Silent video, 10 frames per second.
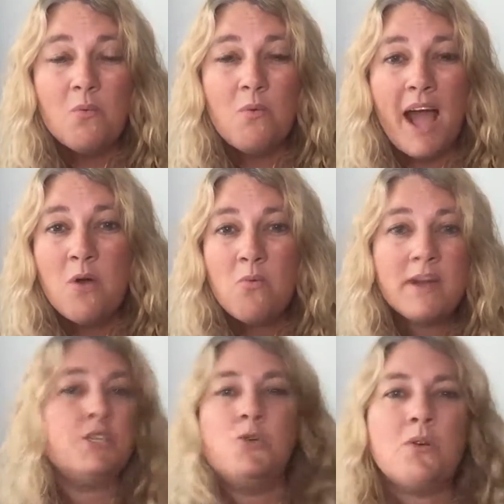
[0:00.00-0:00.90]
wow,
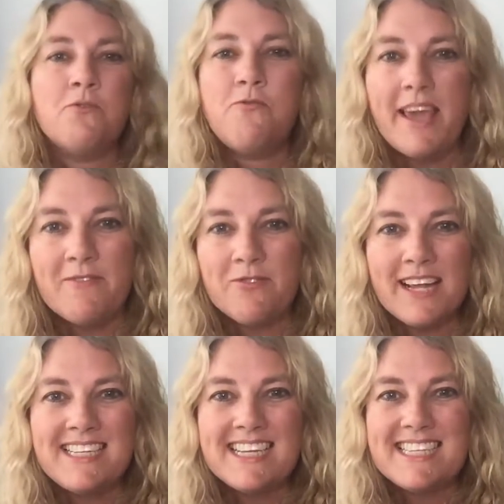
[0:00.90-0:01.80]
what's your
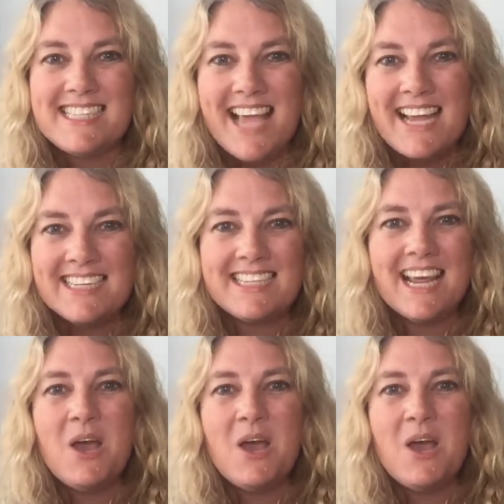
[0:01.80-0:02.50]
favorite scent?